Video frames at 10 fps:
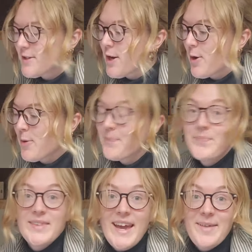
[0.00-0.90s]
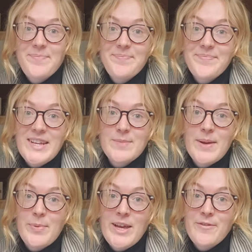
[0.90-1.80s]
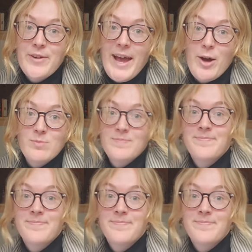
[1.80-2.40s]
So yeah, that's my plan for now.